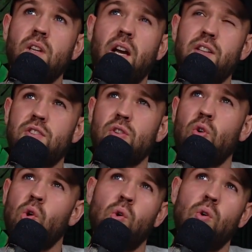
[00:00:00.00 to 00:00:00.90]
and
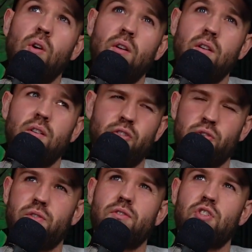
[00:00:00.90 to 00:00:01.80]
so
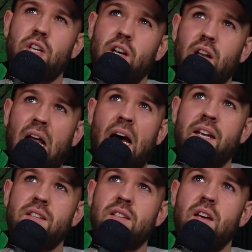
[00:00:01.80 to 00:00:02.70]
just sheer
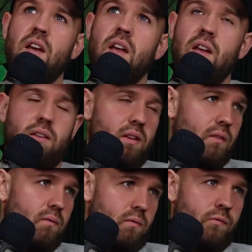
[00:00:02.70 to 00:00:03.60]
lies
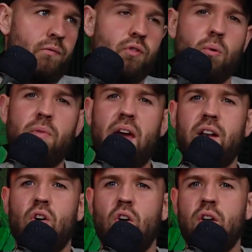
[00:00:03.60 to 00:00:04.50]
that from
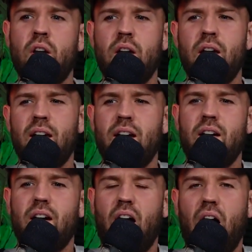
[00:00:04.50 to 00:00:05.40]
then on,
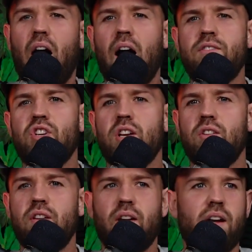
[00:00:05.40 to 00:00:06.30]
I
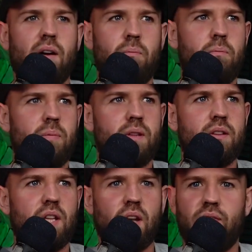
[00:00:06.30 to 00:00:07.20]
genuinely think I've
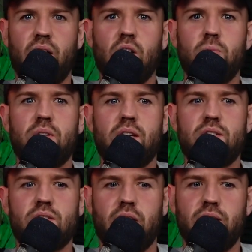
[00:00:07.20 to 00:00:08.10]
developed
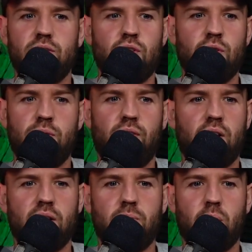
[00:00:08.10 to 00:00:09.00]
this like new
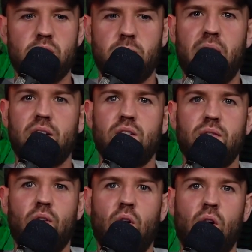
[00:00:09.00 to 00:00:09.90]
fucking
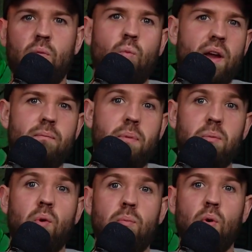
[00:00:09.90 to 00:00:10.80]
perspective on when
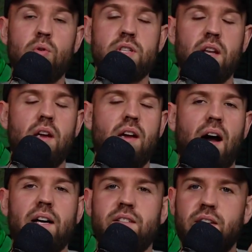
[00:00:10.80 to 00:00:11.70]
people post,
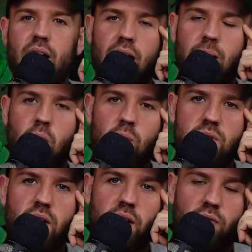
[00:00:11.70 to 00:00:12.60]
as in I'm
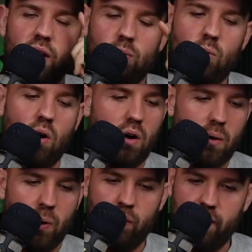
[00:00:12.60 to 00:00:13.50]
always like, right, what
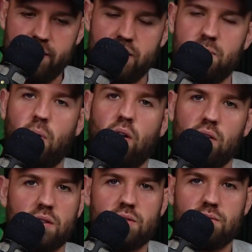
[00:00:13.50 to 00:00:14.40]
about this is
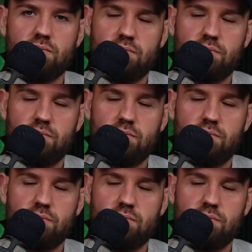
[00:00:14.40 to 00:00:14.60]
bollocks?